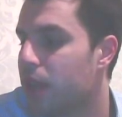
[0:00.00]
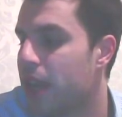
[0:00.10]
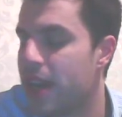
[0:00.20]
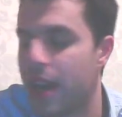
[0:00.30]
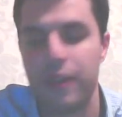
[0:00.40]

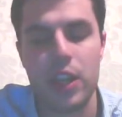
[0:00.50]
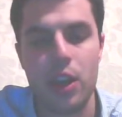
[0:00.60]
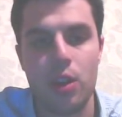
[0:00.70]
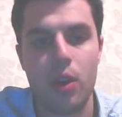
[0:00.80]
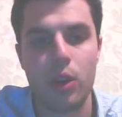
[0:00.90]
In that
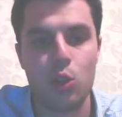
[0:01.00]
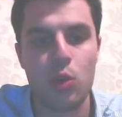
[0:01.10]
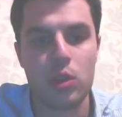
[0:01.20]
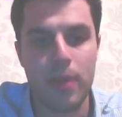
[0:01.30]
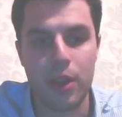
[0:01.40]
video, I
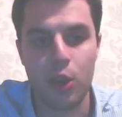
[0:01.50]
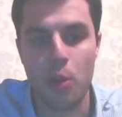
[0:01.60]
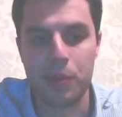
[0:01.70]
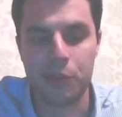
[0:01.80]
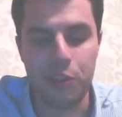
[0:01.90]
talked about the
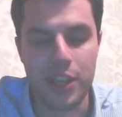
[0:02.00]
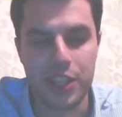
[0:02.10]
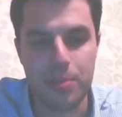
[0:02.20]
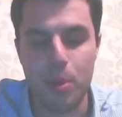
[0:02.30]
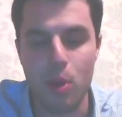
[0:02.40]
common
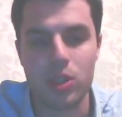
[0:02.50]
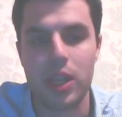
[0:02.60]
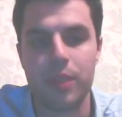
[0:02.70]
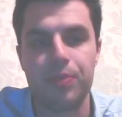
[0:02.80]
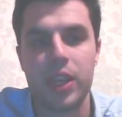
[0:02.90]
phrase in
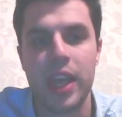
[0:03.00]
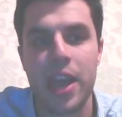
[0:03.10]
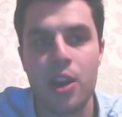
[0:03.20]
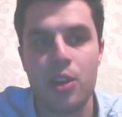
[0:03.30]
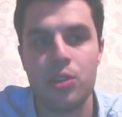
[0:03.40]
boxing that
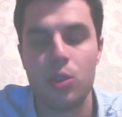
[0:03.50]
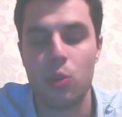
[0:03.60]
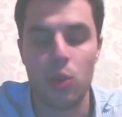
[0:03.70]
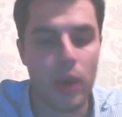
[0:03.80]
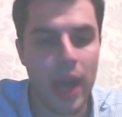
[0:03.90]
KOs
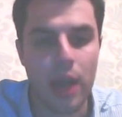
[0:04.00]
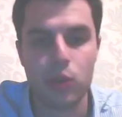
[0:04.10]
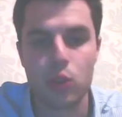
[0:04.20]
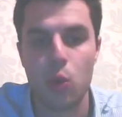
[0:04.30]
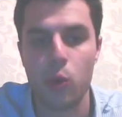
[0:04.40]
or
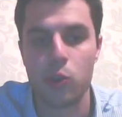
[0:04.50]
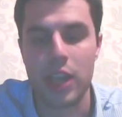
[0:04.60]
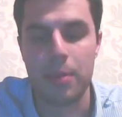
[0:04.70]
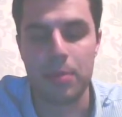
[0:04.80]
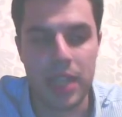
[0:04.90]
knockouts cause
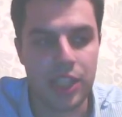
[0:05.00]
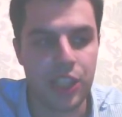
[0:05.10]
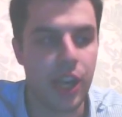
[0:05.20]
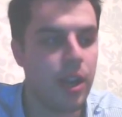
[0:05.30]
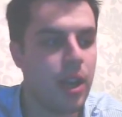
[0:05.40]

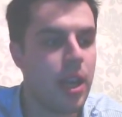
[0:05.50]
amnesia,